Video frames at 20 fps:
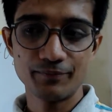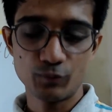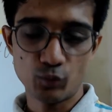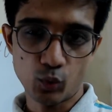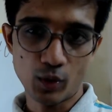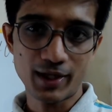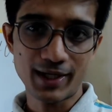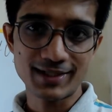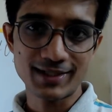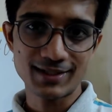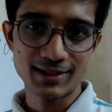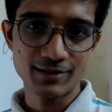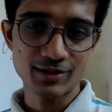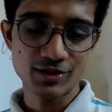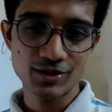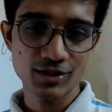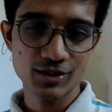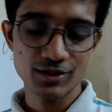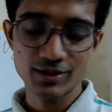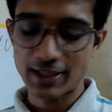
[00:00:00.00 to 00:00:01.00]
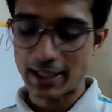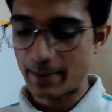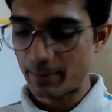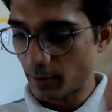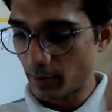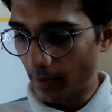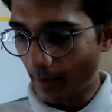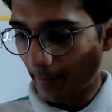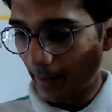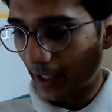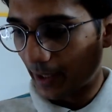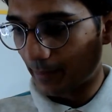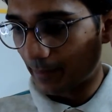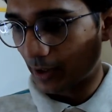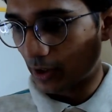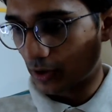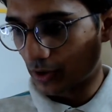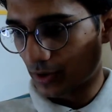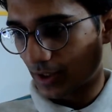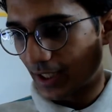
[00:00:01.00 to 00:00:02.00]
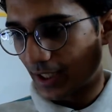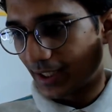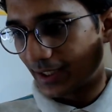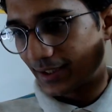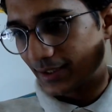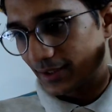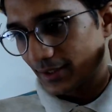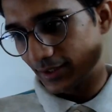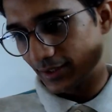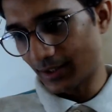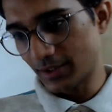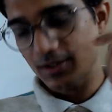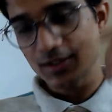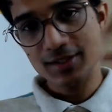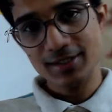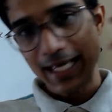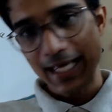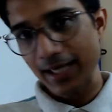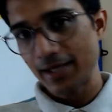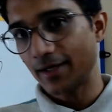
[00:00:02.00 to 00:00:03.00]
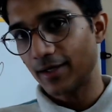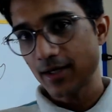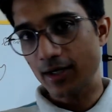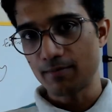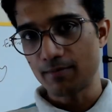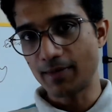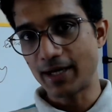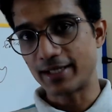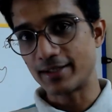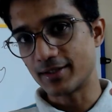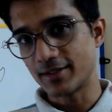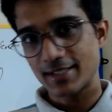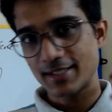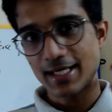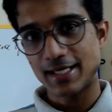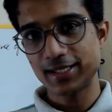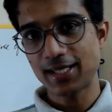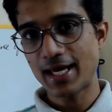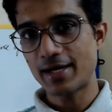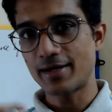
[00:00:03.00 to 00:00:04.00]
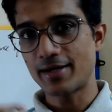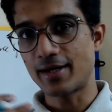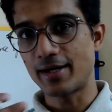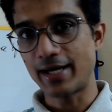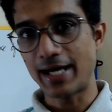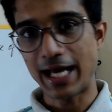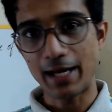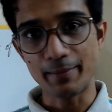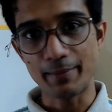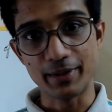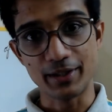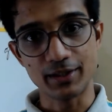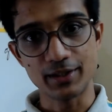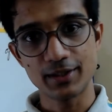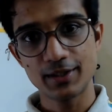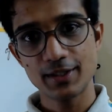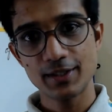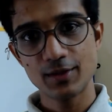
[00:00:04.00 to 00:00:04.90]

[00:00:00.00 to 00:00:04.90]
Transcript: one example, this just came to my mind because this is there in our mind, this is there in our habit.